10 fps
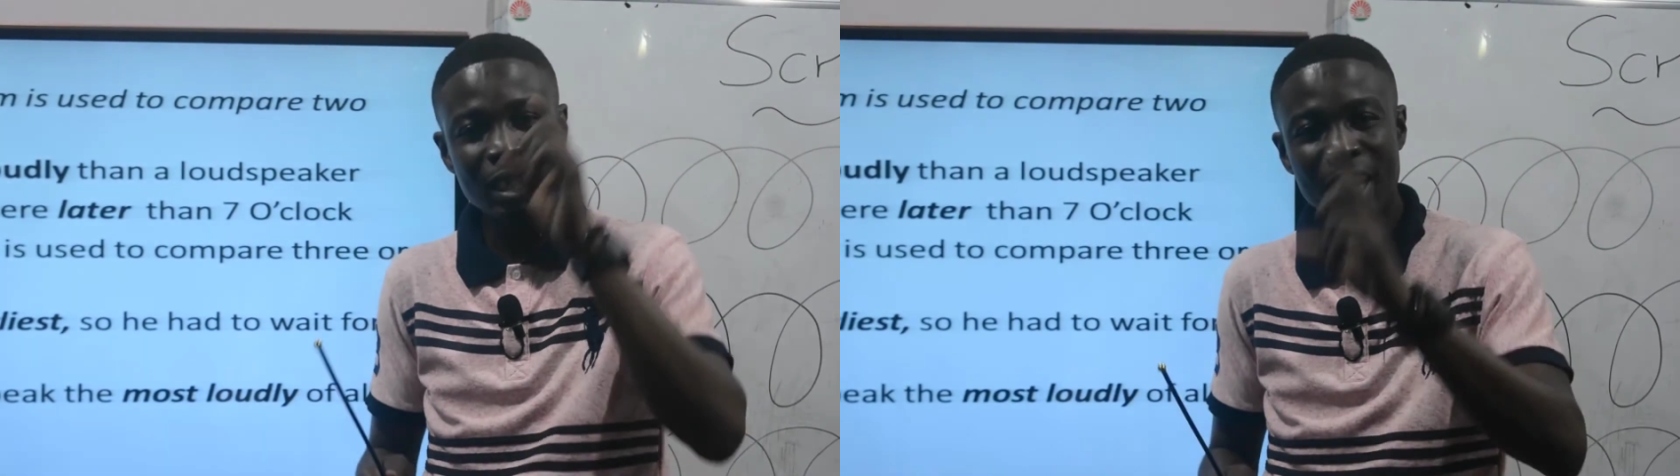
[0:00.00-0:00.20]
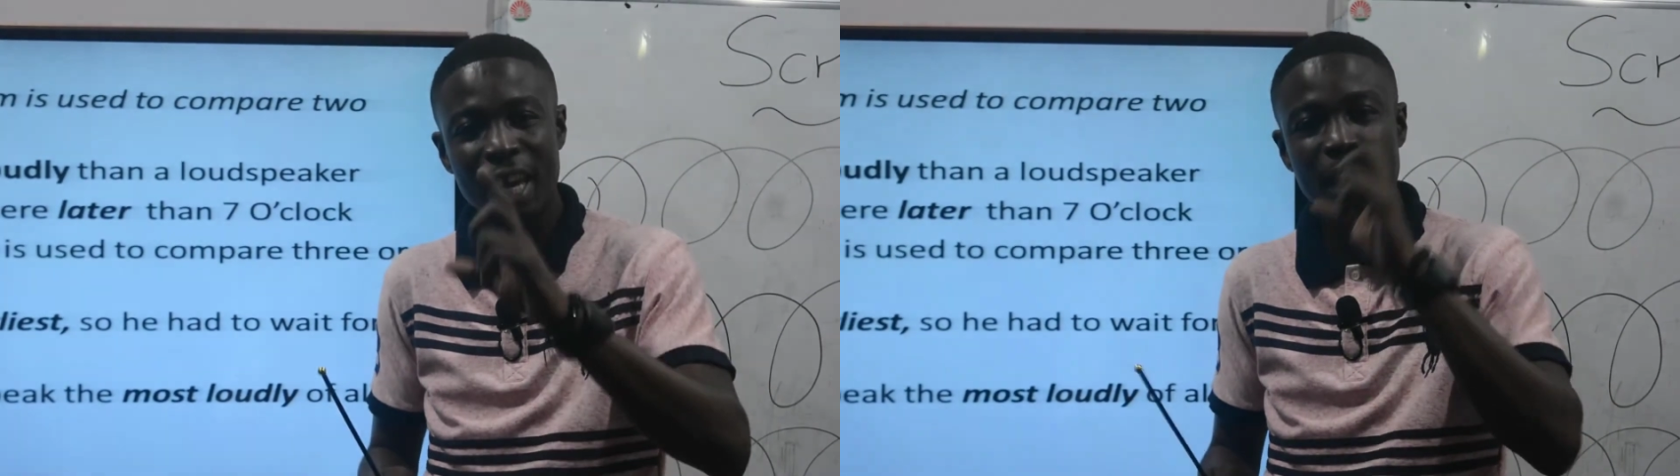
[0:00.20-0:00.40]

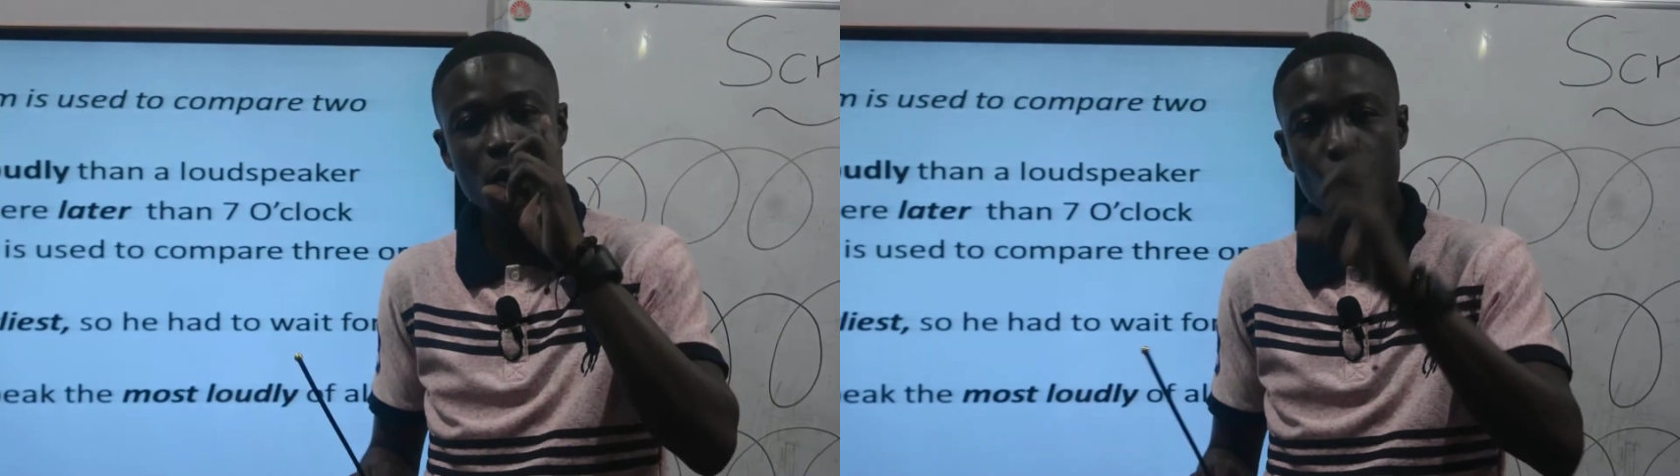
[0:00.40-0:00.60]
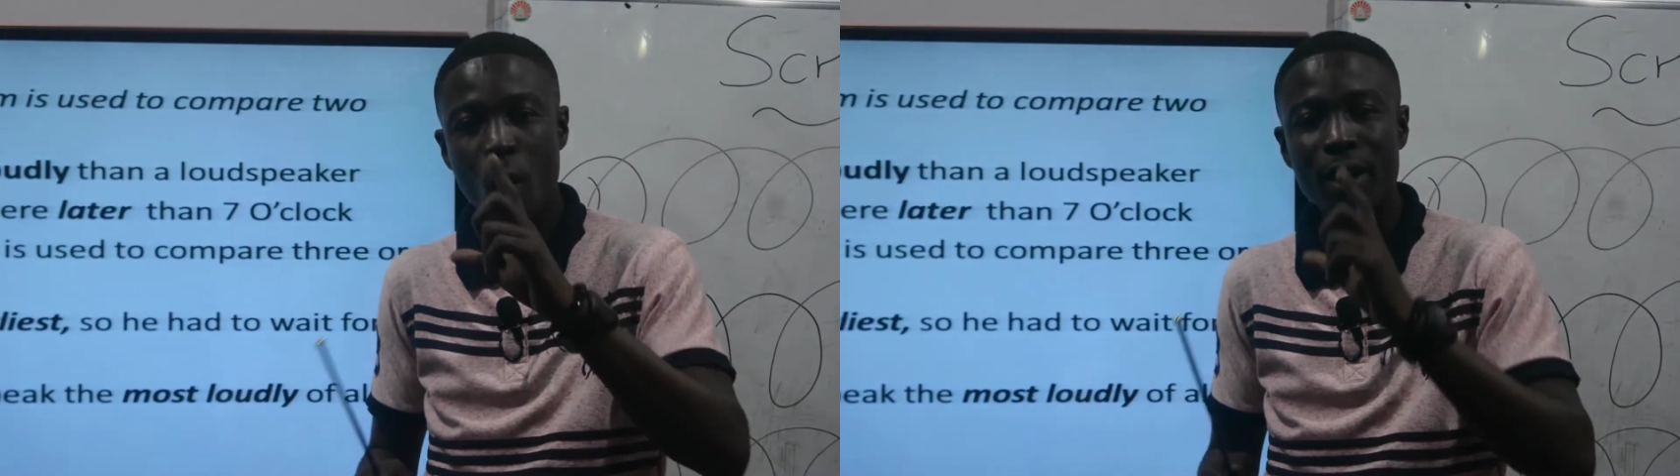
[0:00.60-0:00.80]

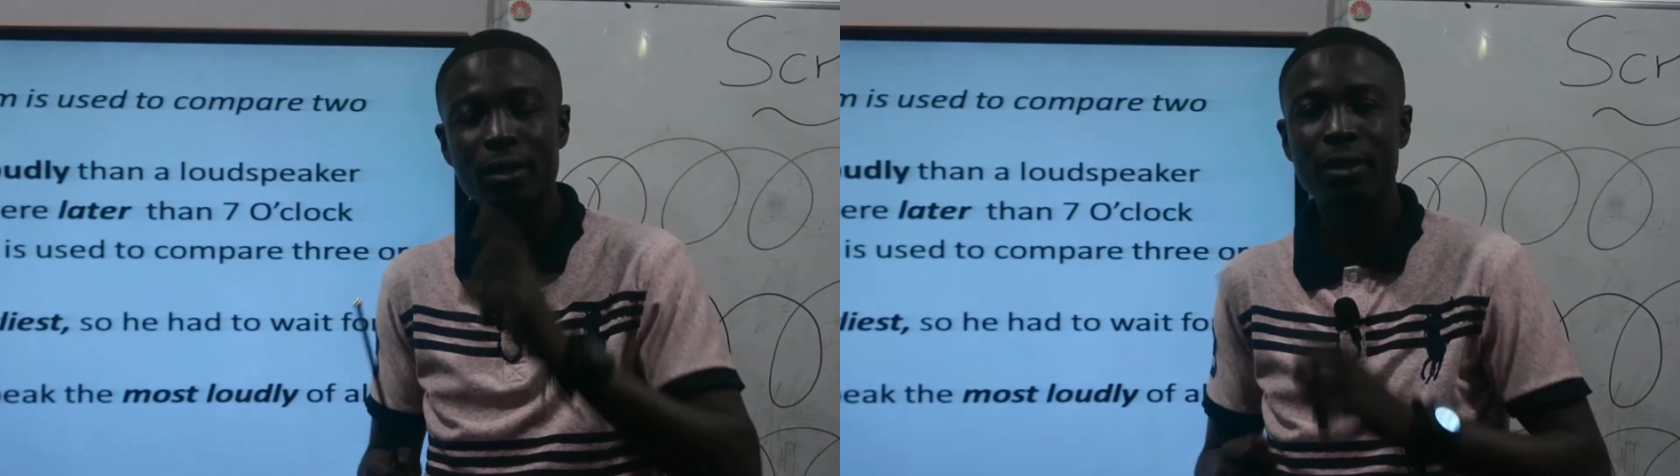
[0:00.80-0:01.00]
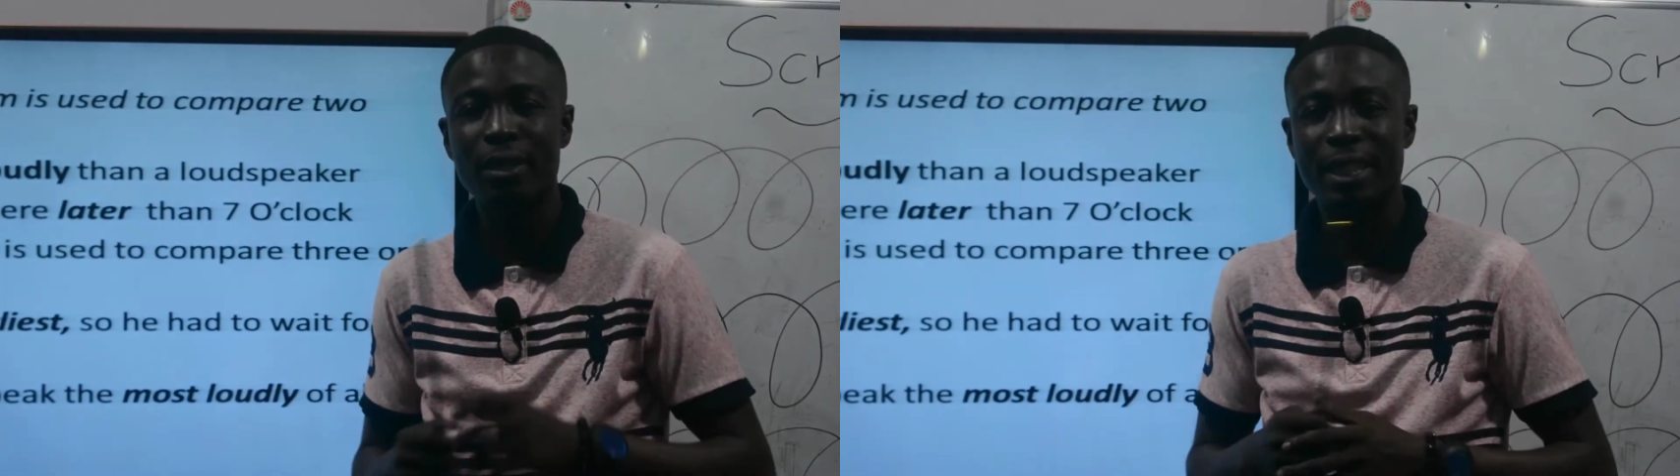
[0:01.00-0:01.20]
in
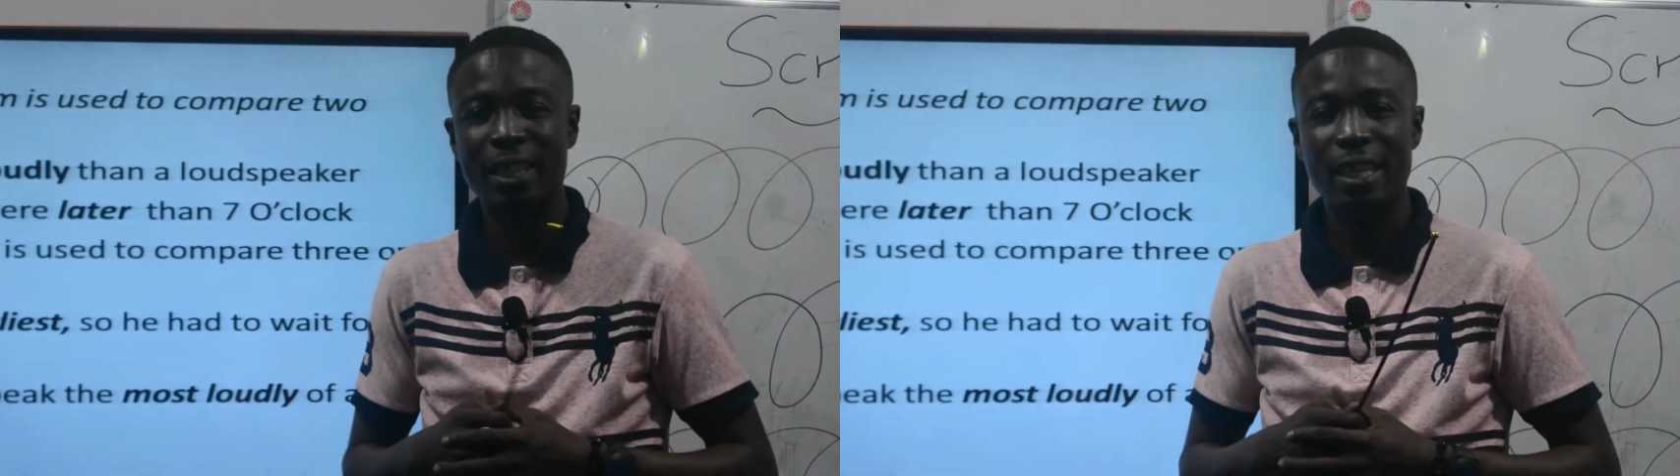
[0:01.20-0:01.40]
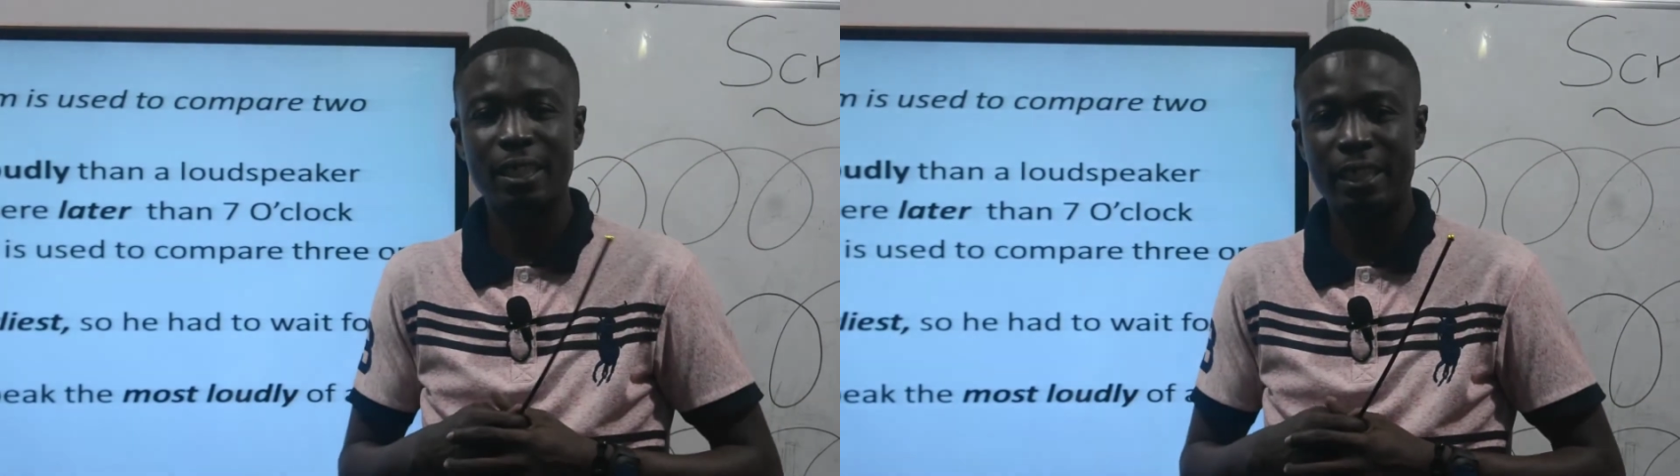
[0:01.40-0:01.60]
one
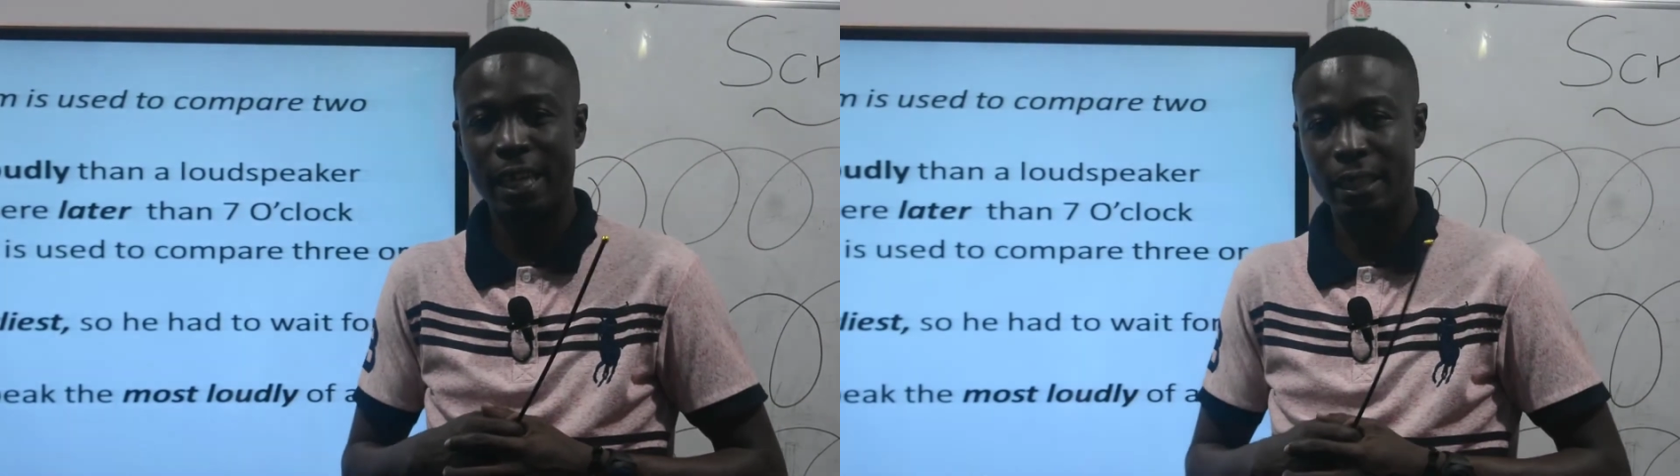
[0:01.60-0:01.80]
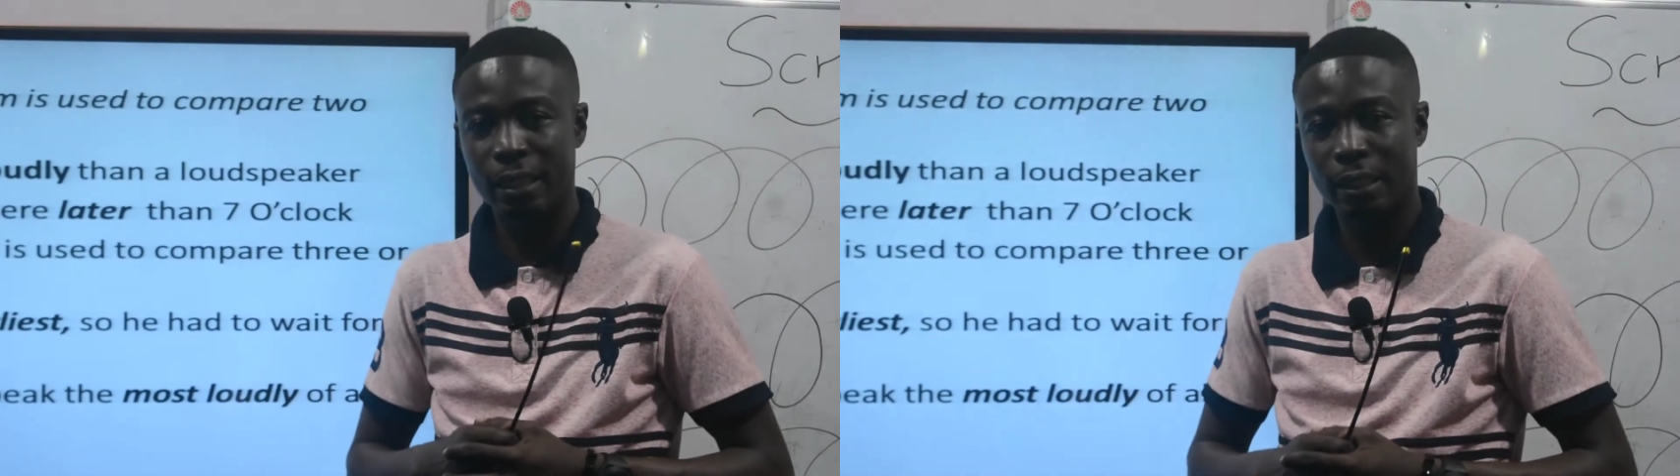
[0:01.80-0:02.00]

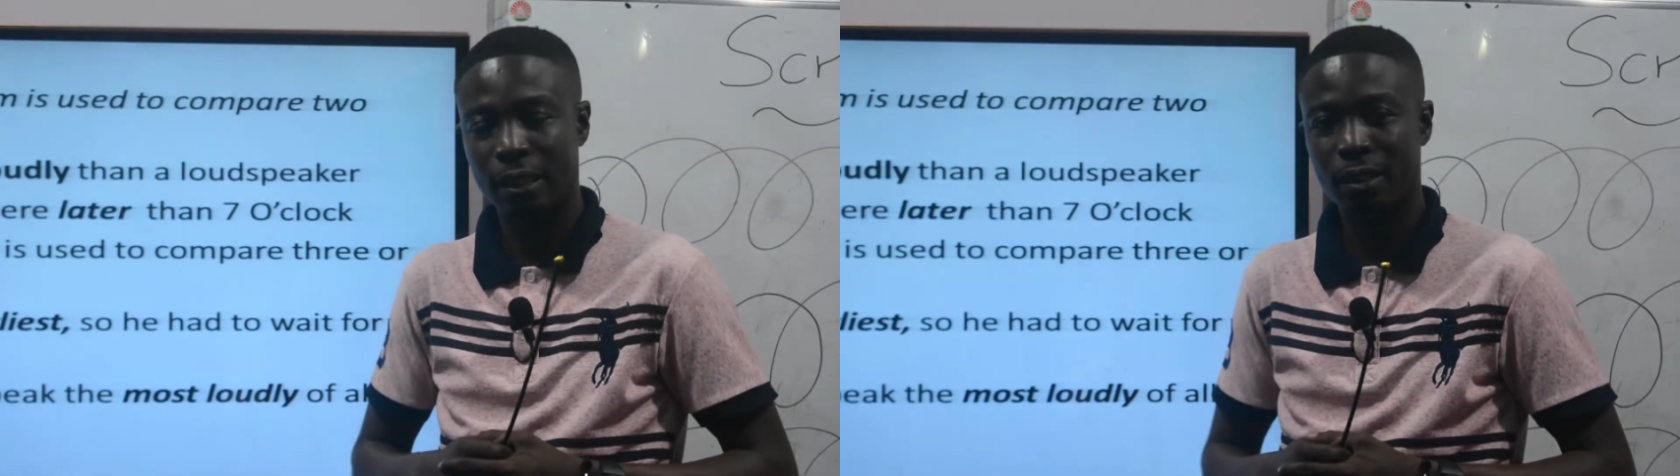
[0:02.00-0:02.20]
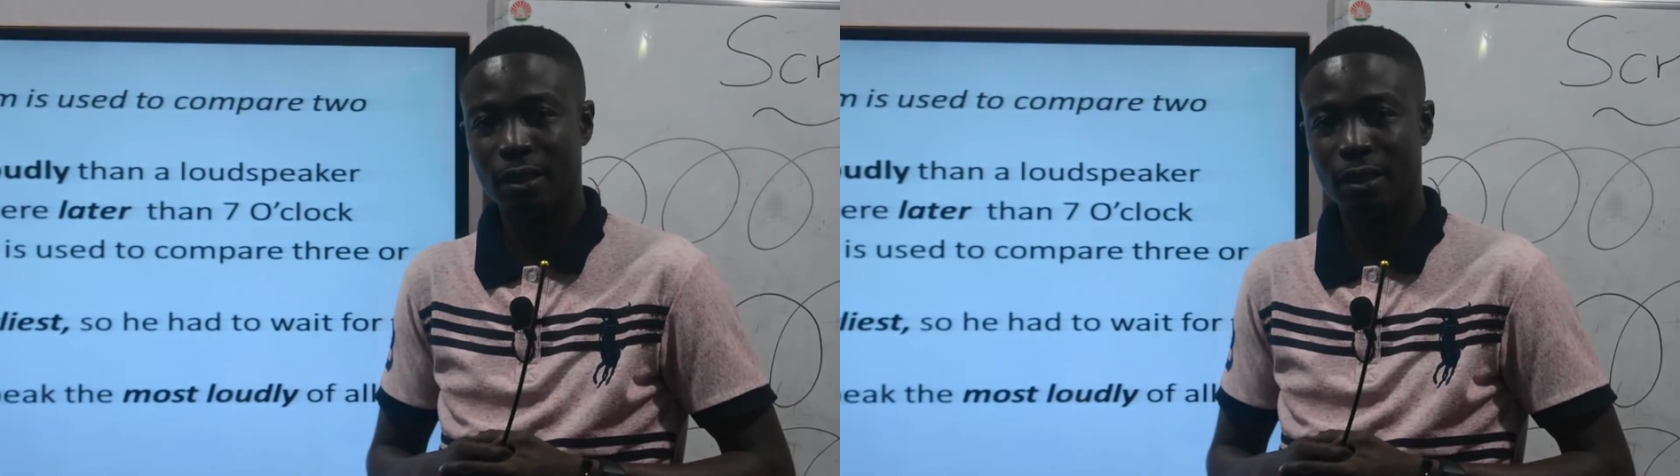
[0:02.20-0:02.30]
sentence.